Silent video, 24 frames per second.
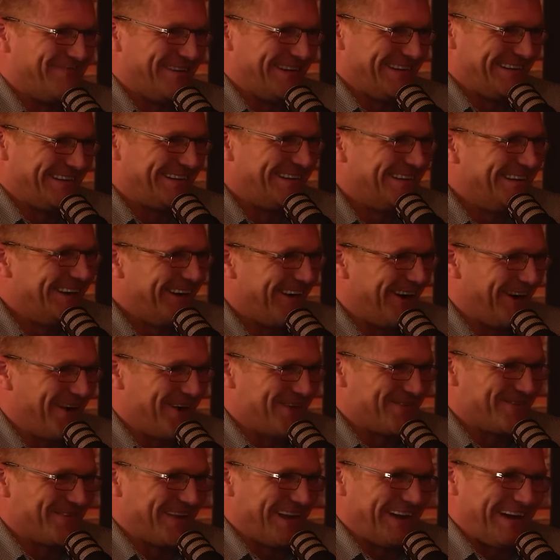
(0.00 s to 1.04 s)
I mean,
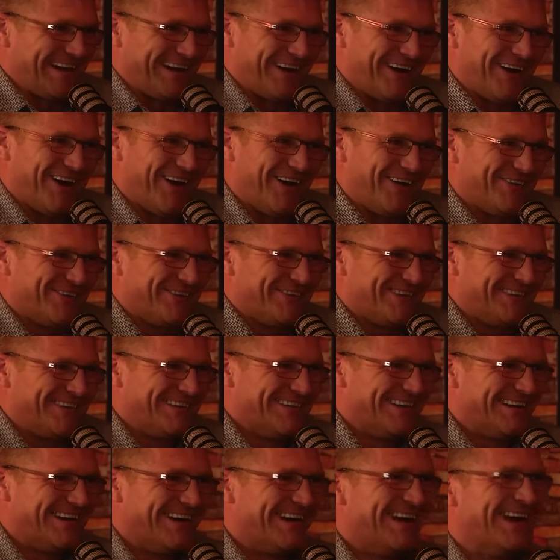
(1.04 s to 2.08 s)
I mean, no.
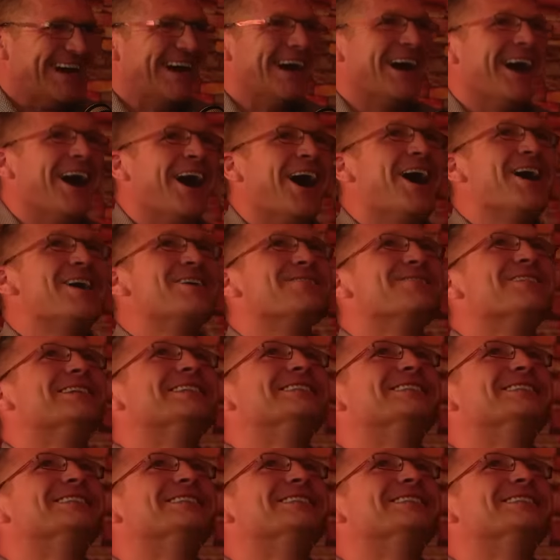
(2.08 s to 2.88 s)
I